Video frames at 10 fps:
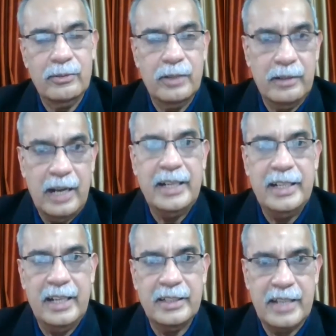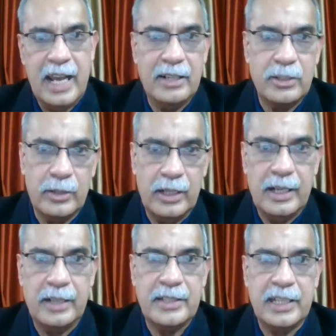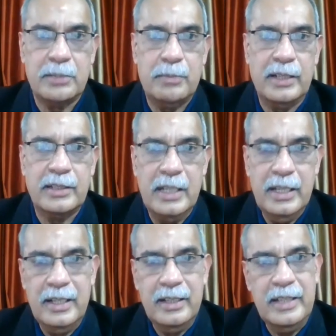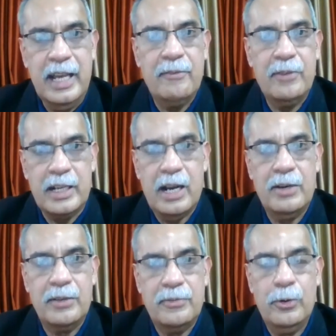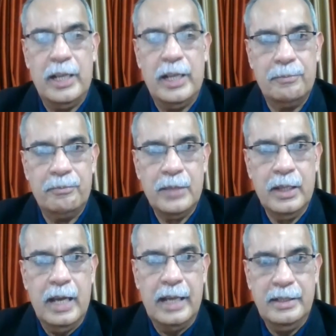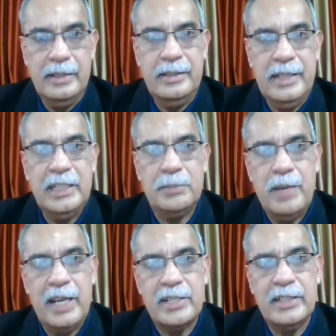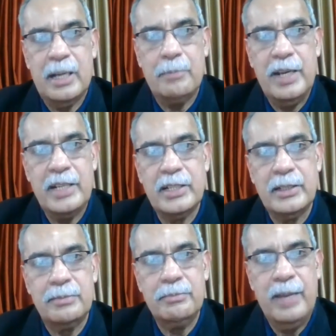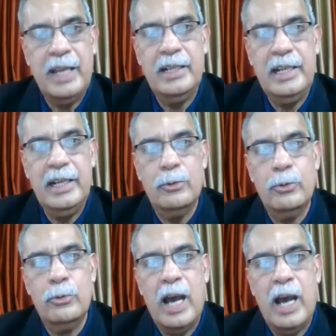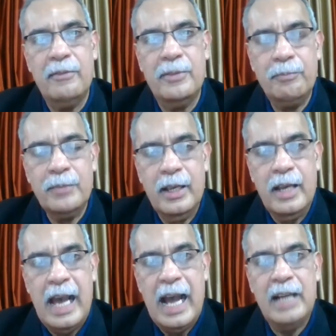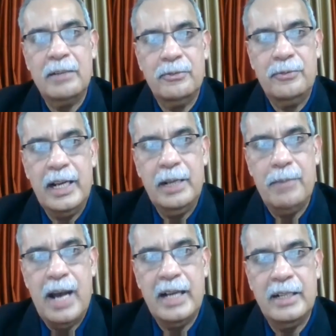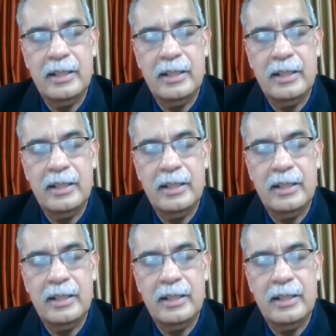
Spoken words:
90 days again, so that at 6 months they have recovered fully. And these patients are patients mainly who have had very bad